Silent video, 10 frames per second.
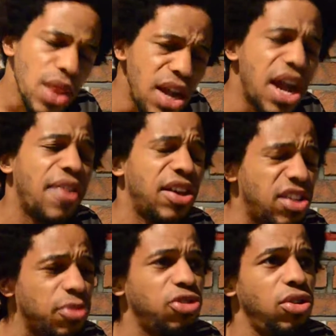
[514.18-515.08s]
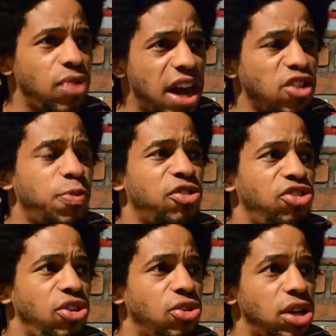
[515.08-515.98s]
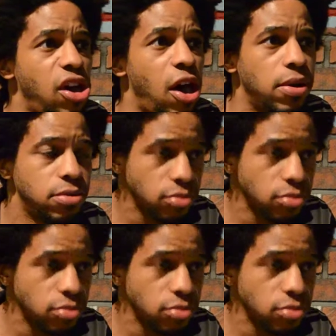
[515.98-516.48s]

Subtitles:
Yeah, that's absolutely right, especially early on.